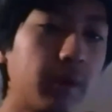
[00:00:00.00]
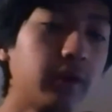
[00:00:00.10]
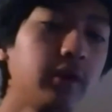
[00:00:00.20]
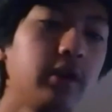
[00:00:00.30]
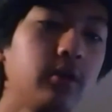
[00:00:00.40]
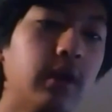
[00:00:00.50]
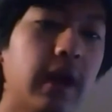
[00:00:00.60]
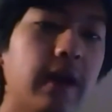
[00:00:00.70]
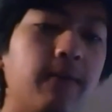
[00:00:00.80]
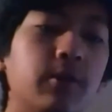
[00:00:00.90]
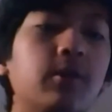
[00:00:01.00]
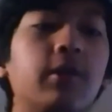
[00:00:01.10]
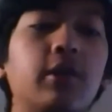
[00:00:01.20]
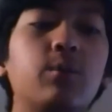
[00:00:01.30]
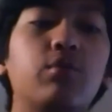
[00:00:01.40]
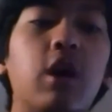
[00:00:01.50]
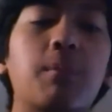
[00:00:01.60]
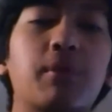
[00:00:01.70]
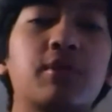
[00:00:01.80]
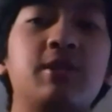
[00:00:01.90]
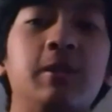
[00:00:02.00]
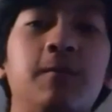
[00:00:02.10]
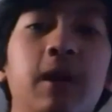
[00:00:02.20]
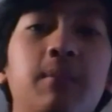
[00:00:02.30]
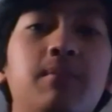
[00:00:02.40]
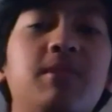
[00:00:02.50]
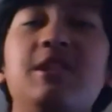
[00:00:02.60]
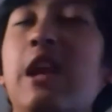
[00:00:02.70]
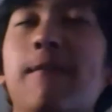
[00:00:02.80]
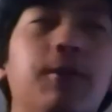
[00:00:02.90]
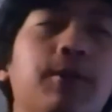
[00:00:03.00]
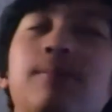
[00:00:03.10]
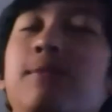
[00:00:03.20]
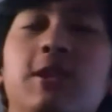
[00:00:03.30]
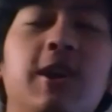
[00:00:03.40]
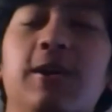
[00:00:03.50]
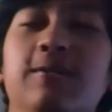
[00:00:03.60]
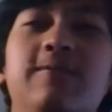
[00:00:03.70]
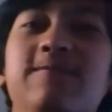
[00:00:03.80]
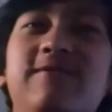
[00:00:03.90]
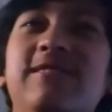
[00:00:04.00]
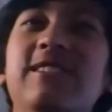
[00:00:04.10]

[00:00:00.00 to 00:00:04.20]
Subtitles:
Will you ever learn proper CFOP? Never. No.